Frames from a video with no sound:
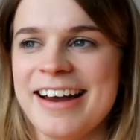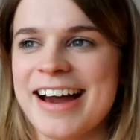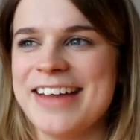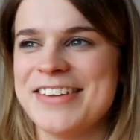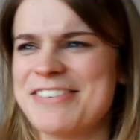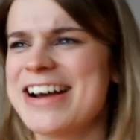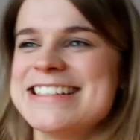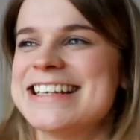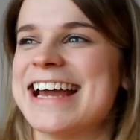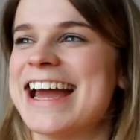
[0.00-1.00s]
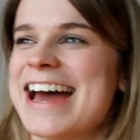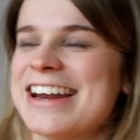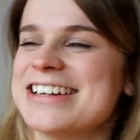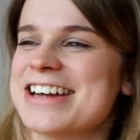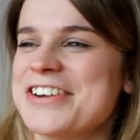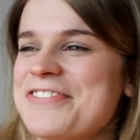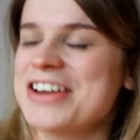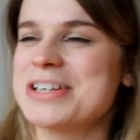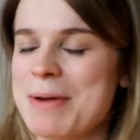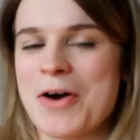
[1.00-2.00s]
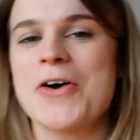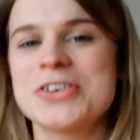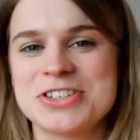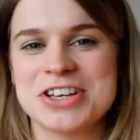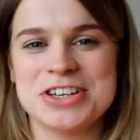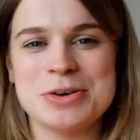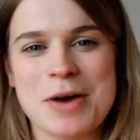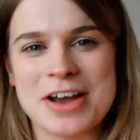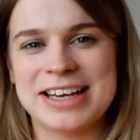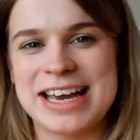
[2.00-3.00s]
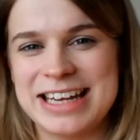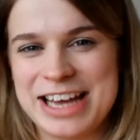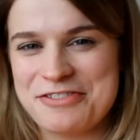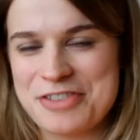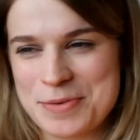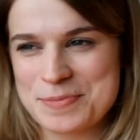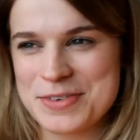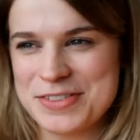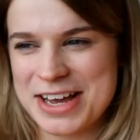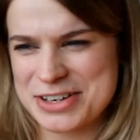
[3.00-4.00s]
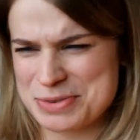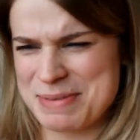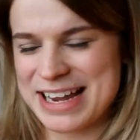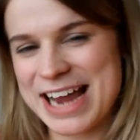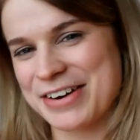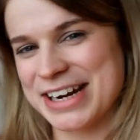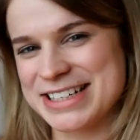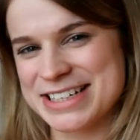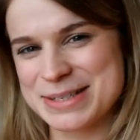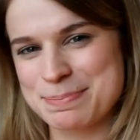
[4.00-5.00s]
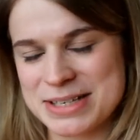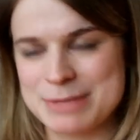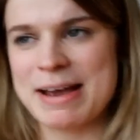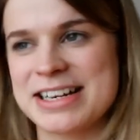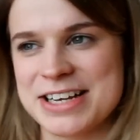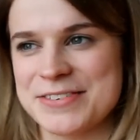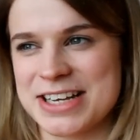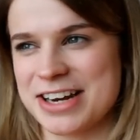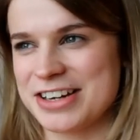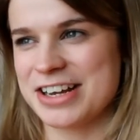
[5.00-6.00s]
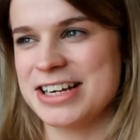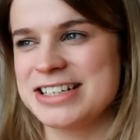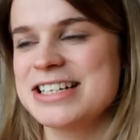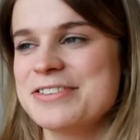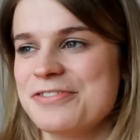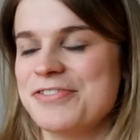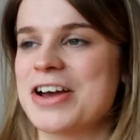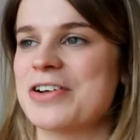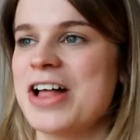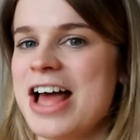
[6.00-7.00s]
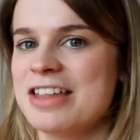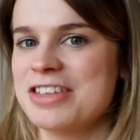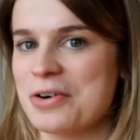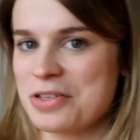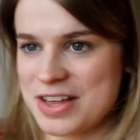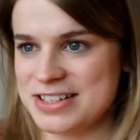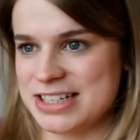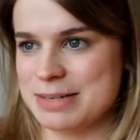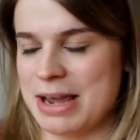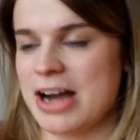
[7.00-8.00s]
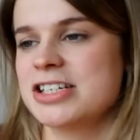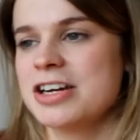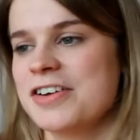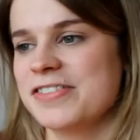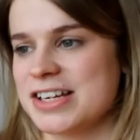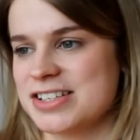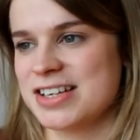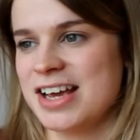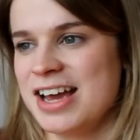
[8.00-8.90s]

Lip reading: and then writing it. And I found it a bit odd that you weren't getting it from the actual main character's perspectives, and it didn't feel that authentic to me. I don't know if that's